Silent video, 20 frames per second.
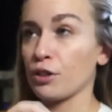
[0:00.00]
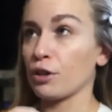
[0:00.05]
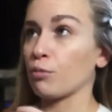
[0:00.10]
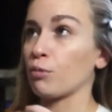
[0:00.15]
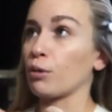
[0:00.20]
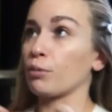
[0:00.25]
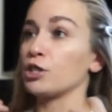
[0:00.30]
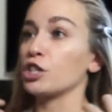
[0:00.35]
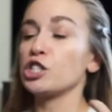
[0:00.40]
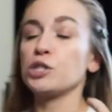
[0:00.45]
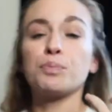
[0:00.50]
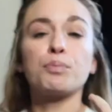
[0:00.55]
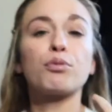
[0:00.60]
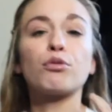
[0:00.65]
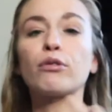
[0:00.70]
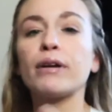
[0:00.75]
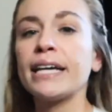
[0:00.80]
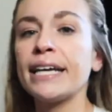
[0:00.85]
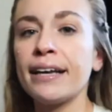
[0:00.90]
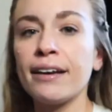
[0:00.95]
that we're just
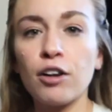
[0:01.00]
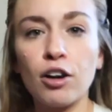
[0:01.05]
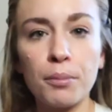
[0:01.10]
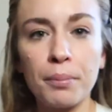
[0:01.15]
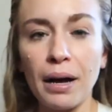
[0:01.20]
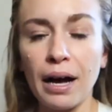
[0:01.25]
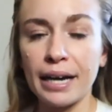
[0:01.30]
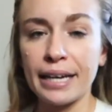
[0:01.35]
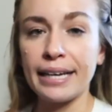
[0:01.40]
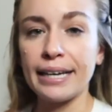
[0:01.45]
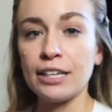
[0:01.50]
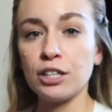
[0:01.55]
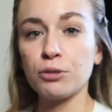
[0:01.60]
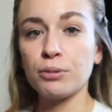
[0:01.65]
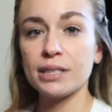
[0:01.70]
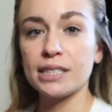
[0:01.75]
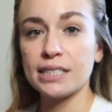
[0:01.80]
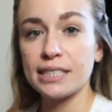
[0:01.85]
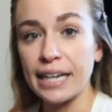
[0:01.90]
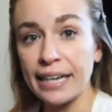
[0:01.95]
bringing our body
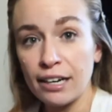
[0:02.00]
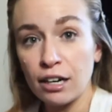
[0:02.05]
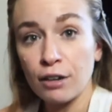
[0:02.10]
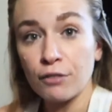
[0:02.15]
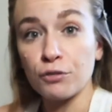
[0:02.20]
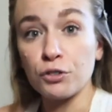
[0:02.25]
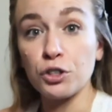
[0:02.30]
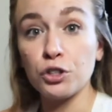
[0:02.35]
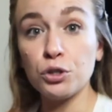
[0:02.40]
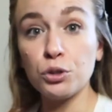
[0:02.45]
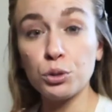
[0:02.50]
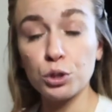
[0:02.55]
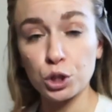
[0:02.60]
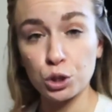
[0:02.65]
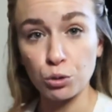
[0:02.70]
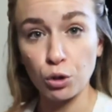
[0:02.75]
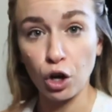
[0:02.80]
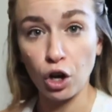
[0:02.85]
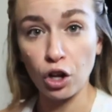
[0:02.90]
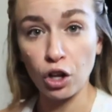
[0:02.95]
into a state of
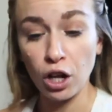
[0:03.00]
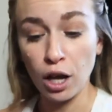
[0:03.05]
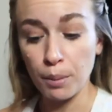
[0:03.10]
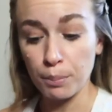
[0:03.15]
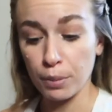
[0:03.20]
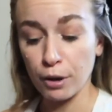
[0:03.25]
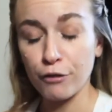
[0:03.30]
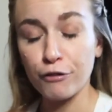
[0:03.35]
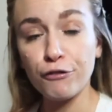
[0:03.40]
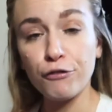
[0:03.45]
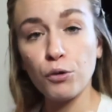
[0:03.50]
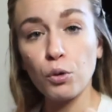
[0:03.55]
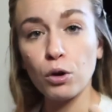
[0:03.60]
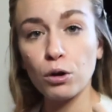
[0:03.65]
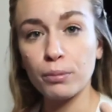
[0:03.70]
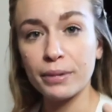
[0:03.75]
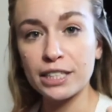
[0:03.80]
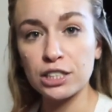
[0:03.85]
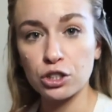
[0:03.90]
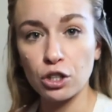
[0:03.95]
neutral
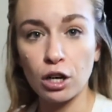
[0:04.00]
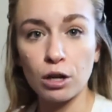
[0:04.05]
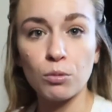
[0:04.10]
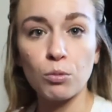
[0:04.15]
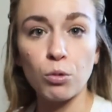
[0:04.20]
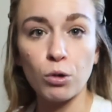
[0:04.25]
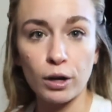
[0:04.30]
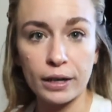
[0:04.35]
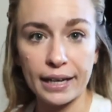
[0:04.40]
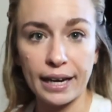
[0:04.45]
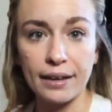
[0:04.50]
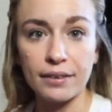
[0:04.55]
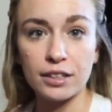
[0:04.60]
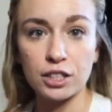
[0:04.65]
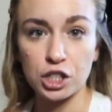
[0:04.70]
before we start working the